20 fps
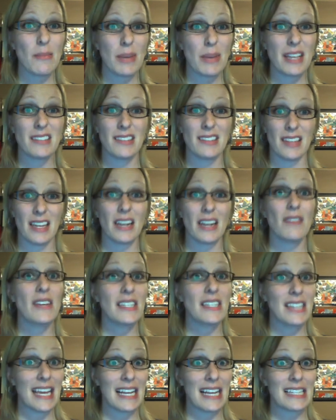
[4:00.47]
because then if
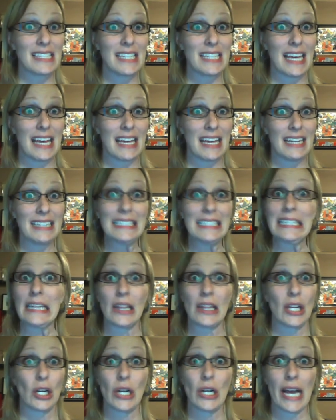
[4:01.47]
it takes 10,
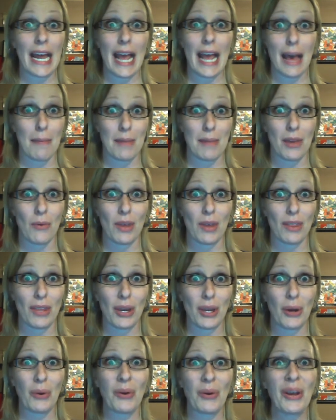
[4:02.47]
they're not happy with
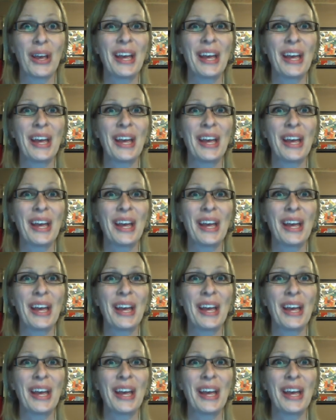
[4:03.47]
you.